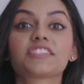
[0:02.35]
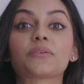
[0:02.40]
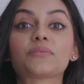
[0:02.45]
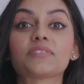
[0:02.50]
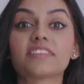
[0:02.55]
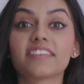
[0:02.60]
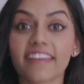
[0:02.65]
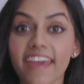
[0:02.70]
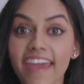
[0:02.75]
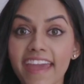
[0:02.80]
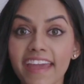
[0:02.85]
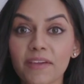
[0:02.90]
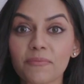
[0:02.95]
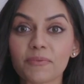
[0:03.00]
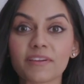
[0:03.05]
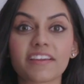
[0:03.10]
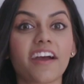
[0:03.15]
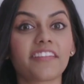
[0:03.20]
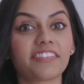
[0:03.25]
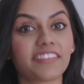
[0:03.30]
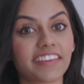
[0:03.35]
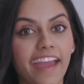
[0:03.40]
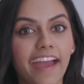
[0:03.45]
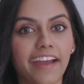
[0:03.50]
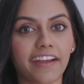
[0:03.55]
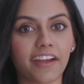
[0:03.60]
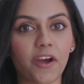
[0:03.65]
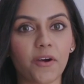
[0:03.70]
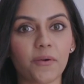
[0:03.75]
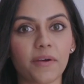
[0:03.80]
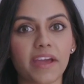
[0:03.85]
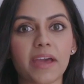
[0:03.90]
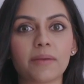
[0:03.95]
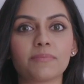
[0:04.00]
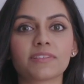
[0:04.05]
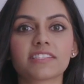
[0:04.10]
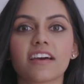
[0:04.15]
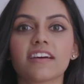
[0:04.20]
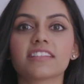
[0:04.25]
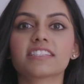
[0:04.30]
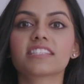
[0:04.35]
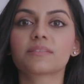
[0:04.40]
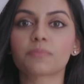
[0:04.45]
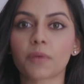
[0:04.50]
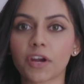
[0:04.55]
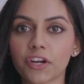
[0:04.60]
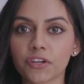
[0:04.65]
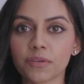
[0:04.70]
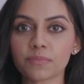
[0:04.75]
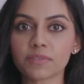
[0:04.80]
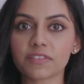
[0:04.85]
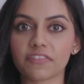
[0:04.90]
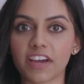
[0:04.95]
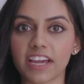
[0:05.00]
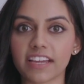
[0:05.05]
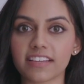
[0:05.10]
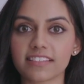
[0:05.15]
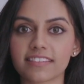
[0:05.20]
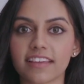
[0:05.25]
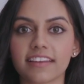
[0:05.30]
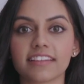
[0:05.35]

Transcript: So today we got the Echo, Amazon's smart home device,